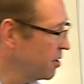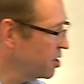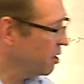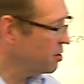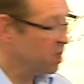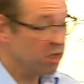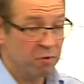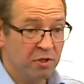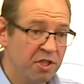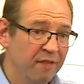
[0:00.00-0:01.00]
So
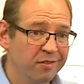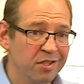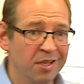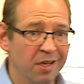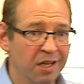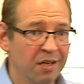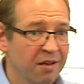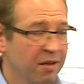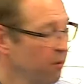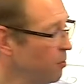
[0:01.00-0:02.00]
6.7c,
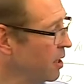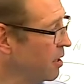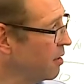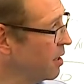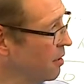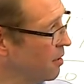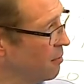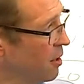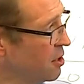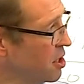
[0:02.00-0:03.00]
where,
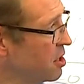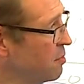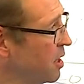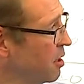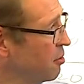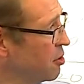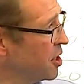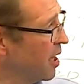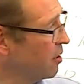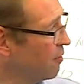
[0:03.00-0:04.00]
where it's intermediate or
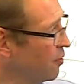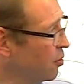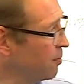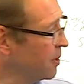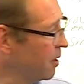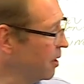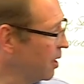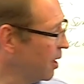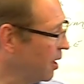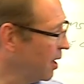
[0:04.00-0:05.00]
standard form
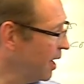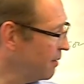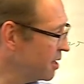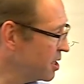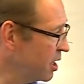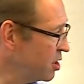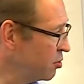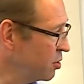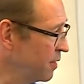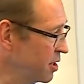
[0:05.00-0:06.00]
uh, and there's any
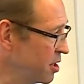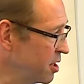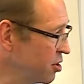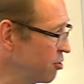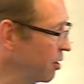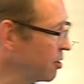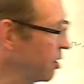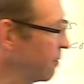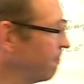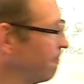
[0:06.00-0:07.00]
sort of existing structure.